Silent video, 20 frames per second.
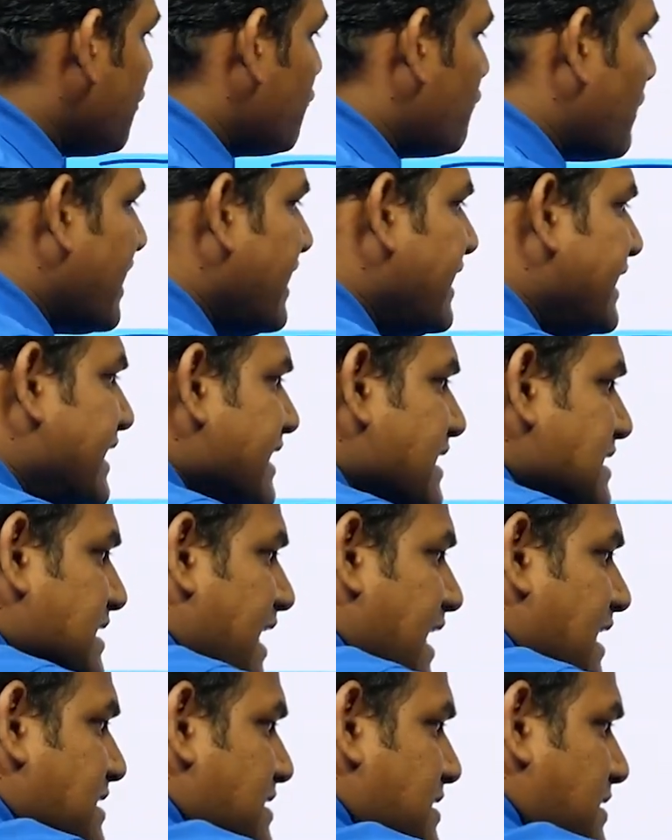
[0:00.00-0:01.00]
why it is
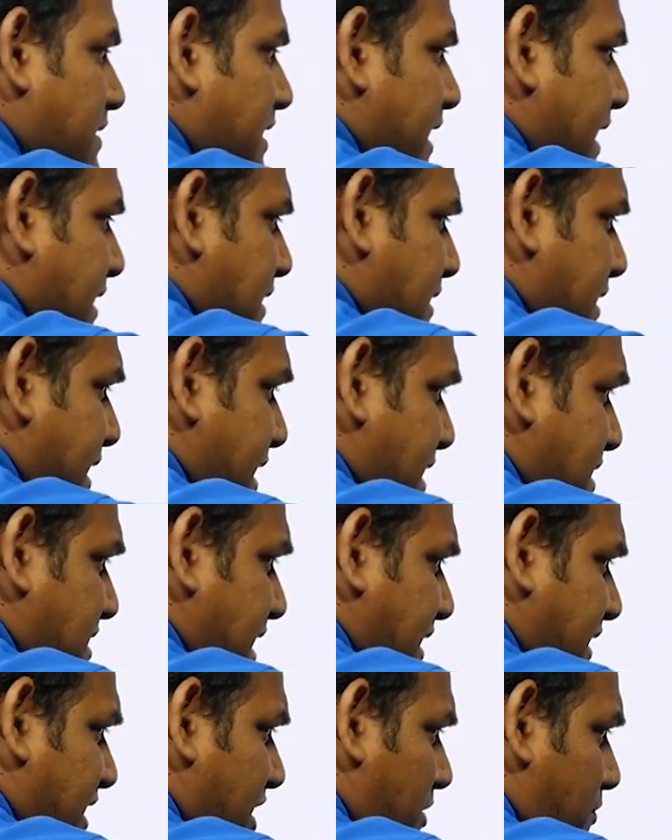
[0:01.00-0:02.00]
x in is
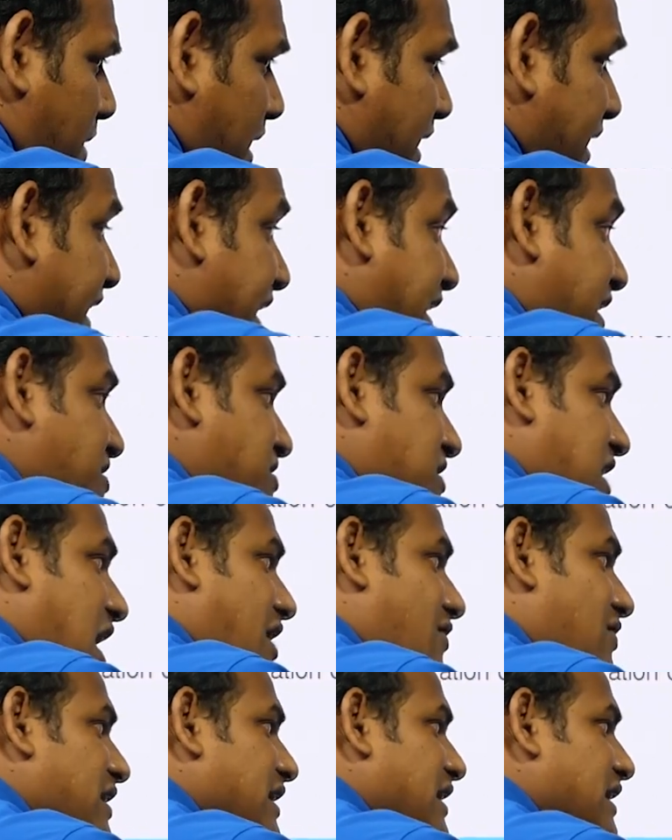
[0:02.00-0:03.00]
nothing but it is
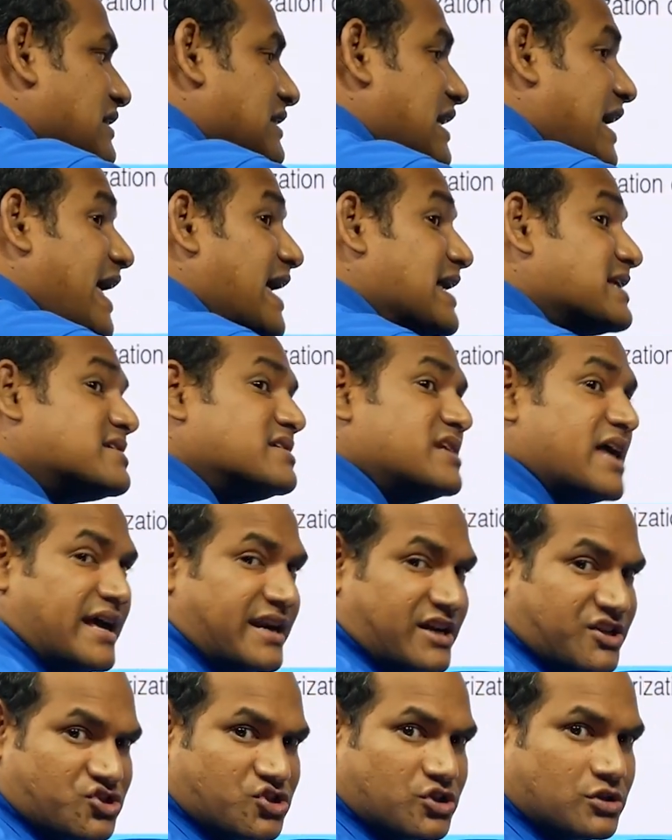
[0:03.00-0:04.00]
traveling in the x
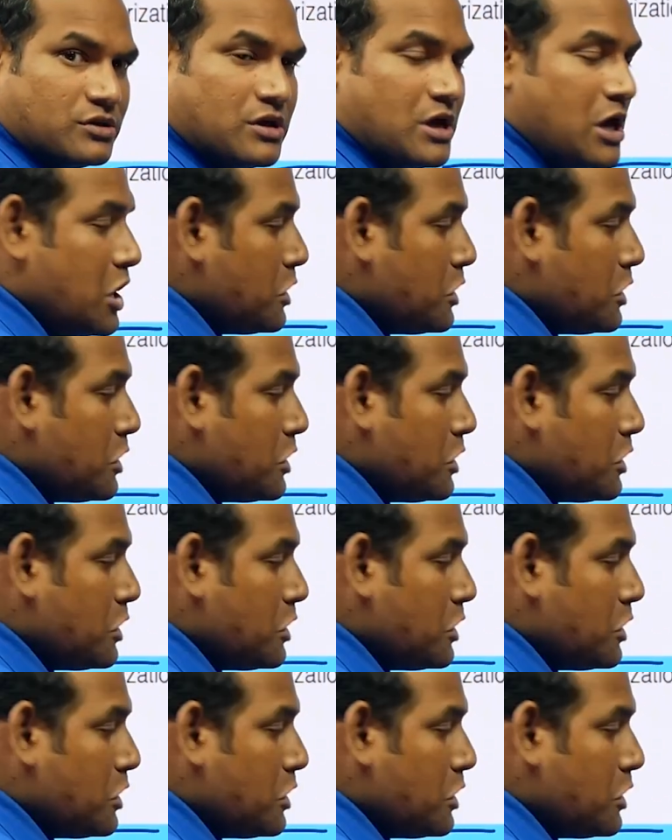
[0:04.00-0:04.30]
direction